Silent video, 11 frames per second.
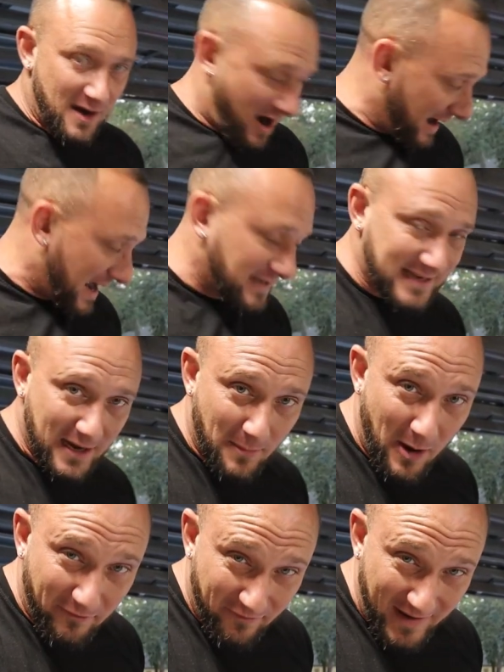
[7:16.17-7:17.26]
All right, guys, got
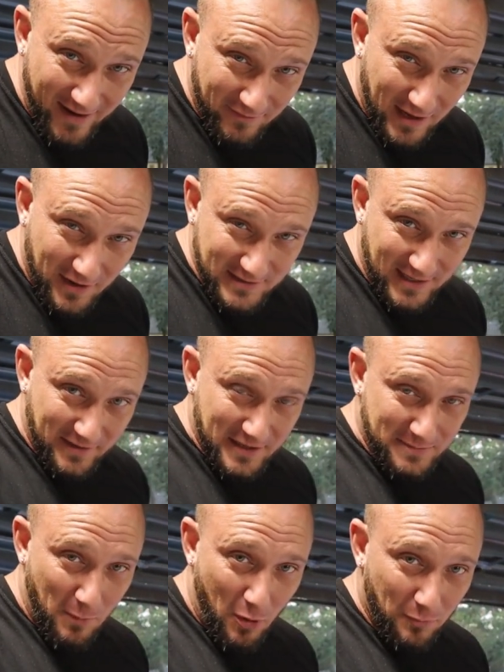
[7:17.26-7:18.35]
about five layers on
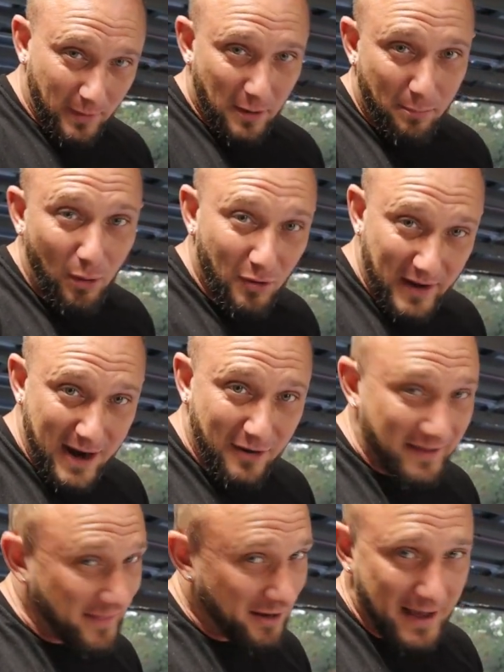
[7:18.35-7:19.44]
this mold. We're gonna pull it out,
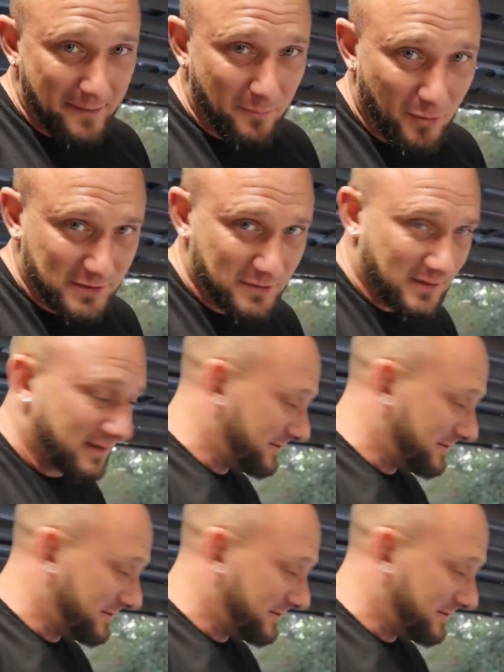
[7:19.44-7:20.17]
and then I'll add more to it.